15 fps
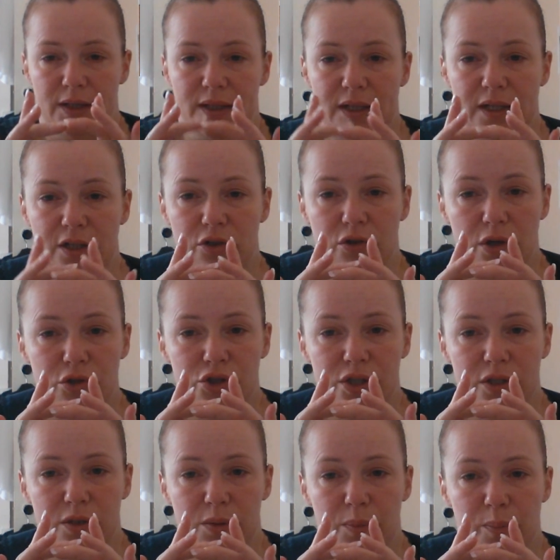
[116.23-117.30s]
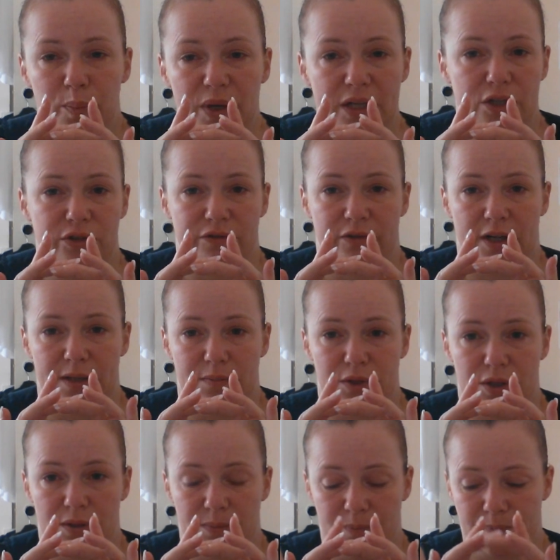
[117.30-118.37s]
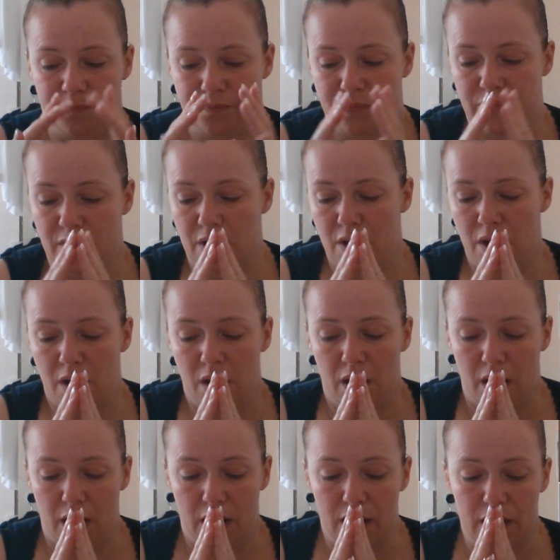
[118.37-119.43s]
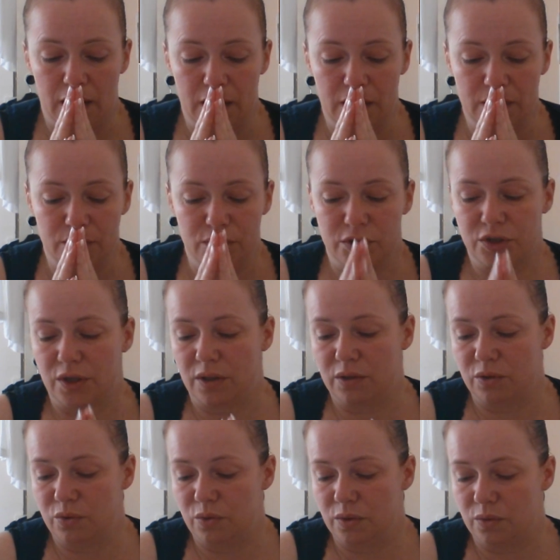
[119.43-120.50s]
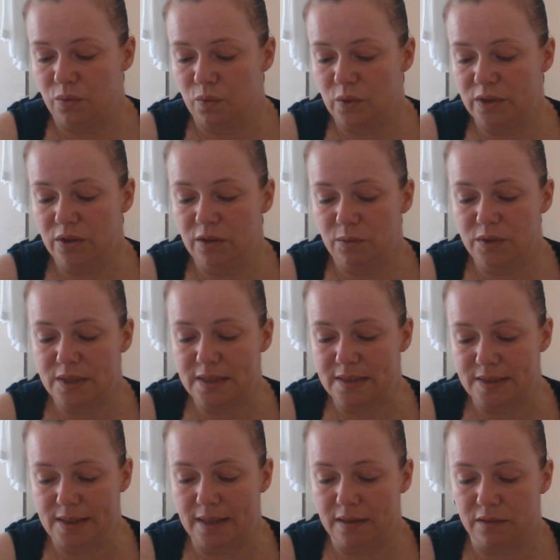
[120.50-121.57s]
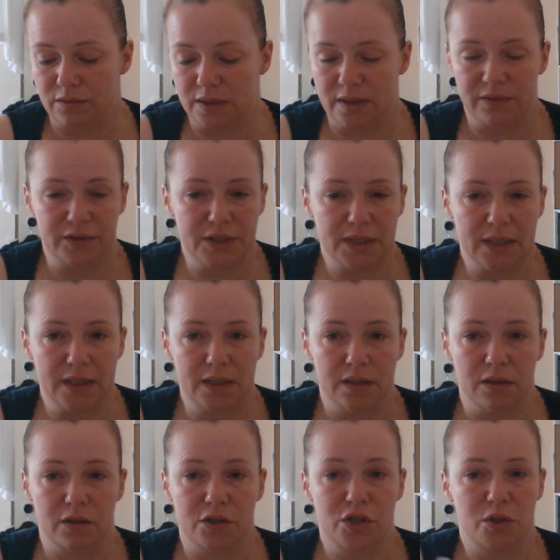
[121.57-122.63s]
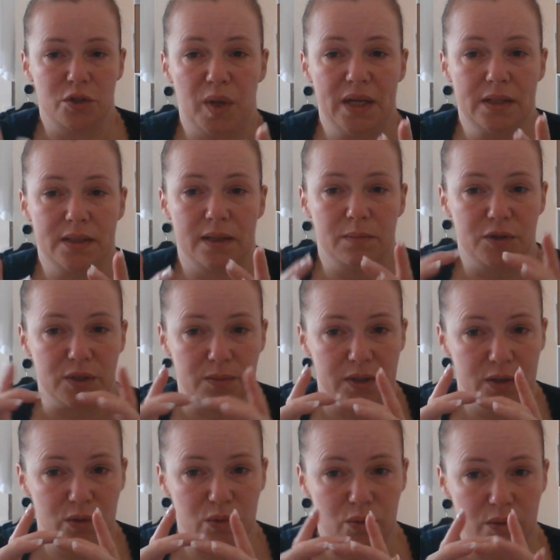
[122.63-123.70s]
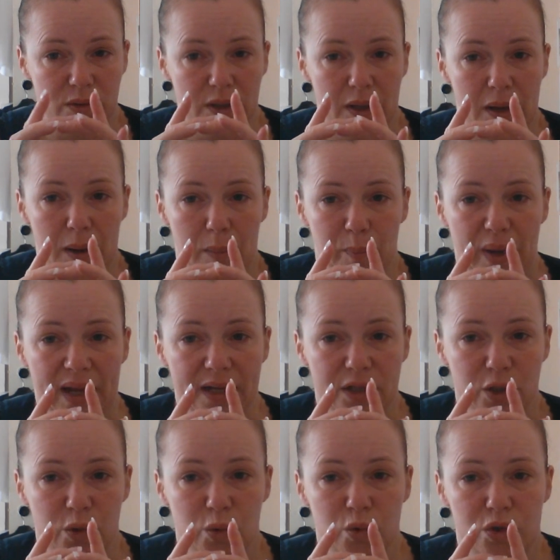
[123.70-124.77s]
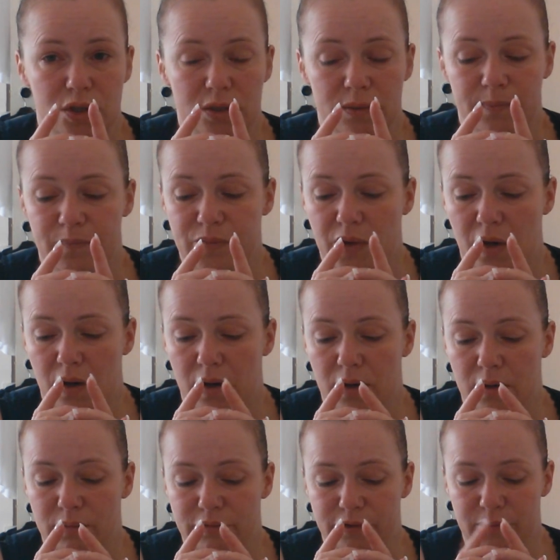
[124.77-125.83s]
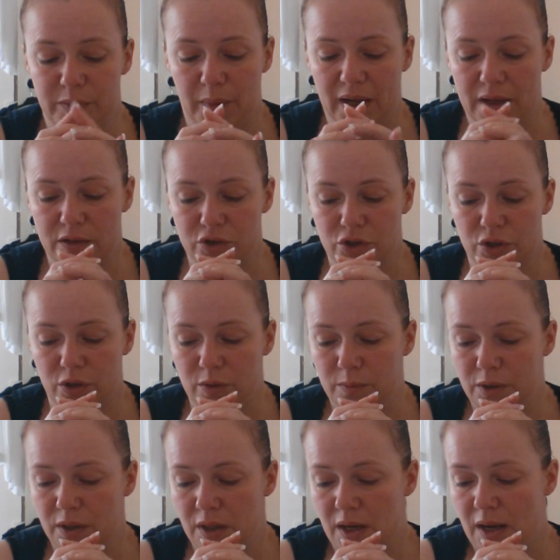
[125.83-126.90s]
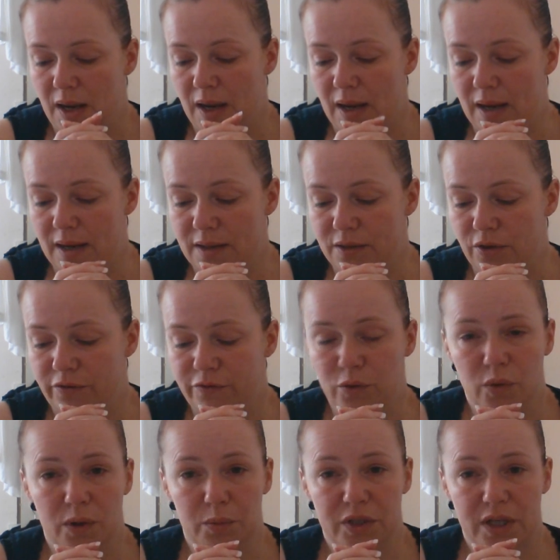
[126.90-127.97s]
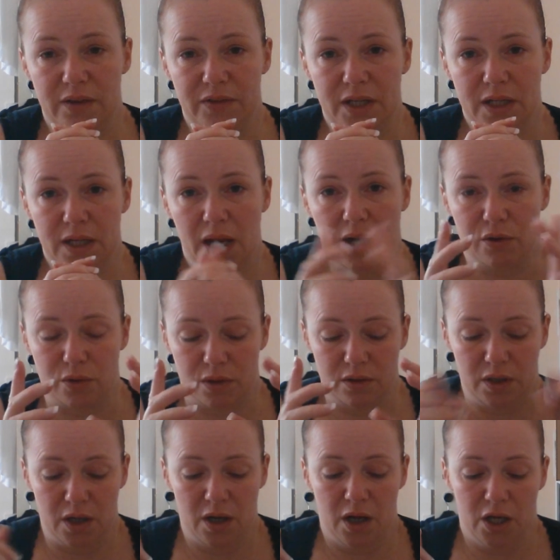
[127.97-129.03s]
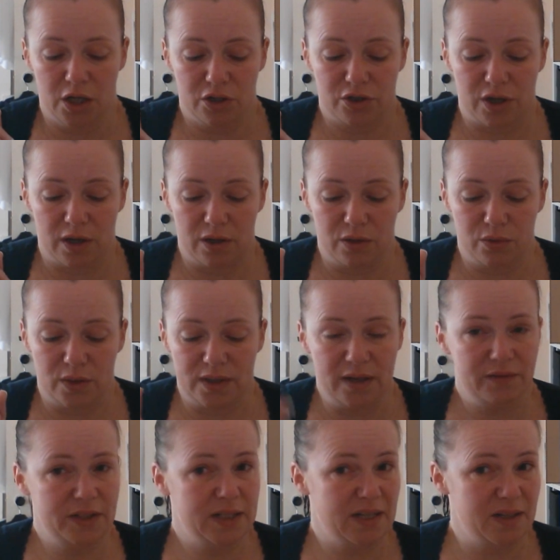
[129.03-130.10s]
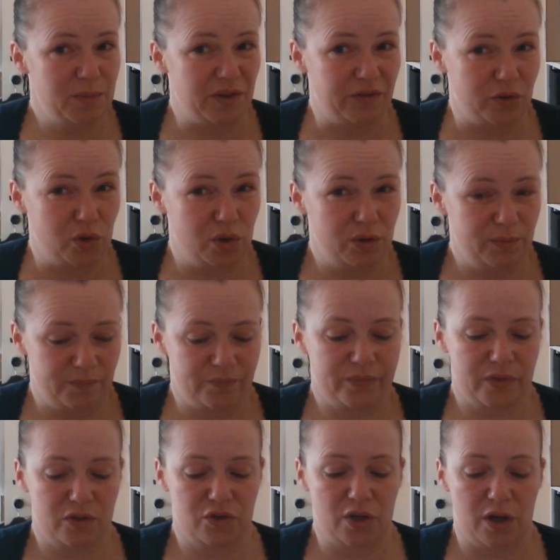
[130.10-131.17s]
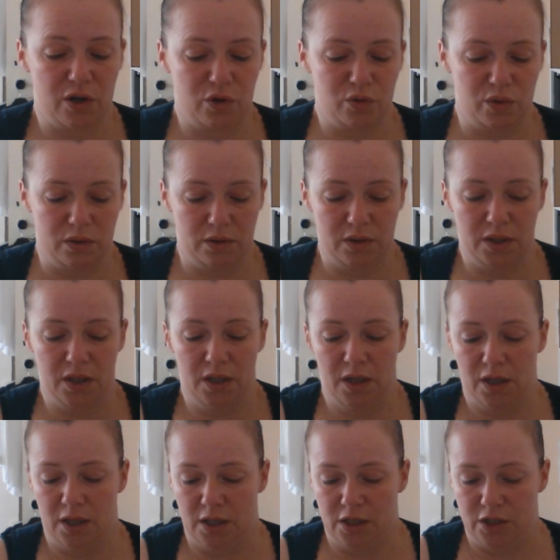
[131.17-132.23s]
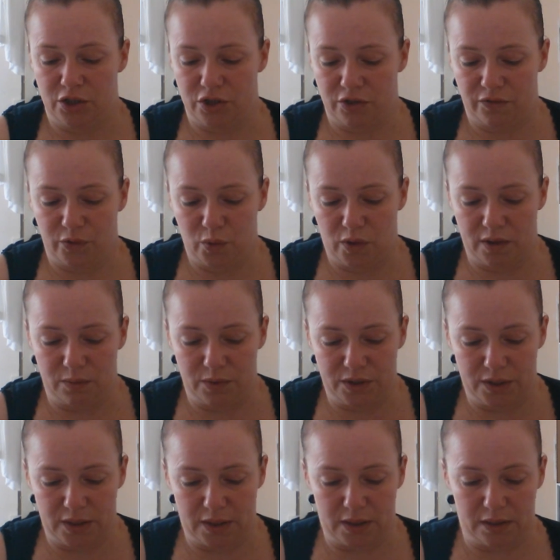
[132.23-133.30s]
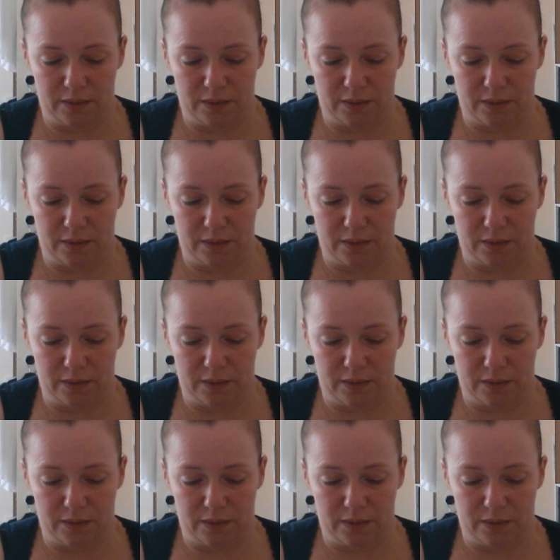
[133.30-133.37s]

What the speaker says: the crocheted picture frames. So when I was in town the other day, I picked up some little bangles from the pound shop, and I thought I would give it a go. So never done it before, so just thought I would